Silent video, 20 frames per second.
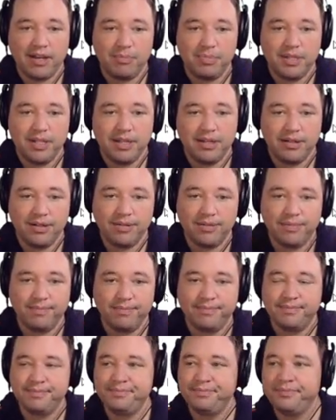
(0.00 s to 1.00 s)
up the hill.
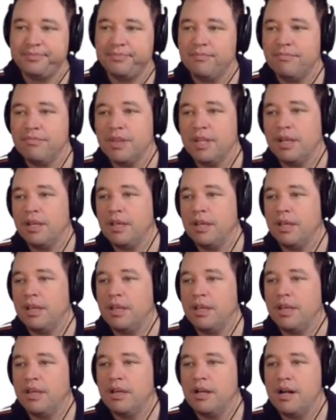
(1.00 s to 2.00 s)

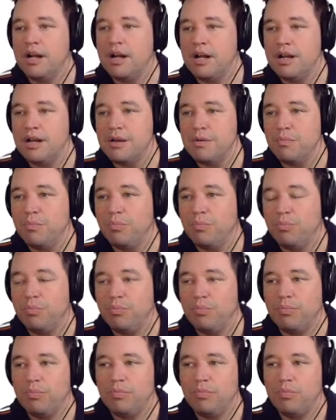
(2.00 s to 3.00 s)

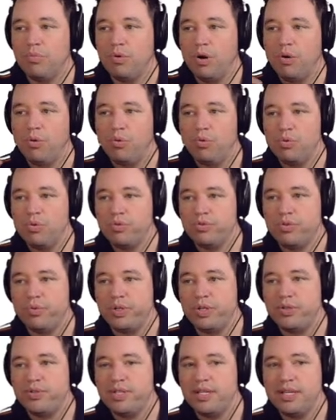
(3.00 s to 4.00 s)
So
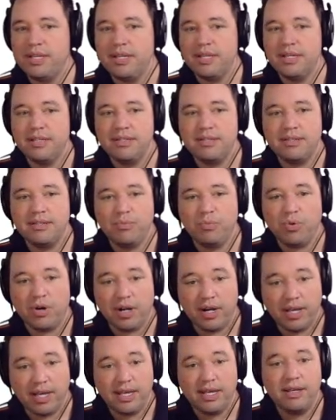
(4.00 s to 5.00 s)
what you see is we're
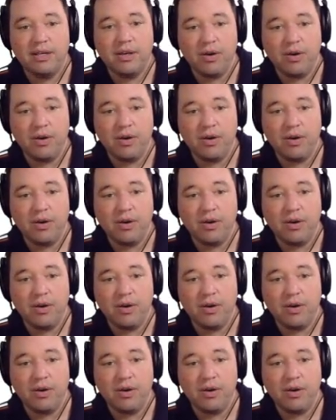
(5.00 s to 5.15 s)
going to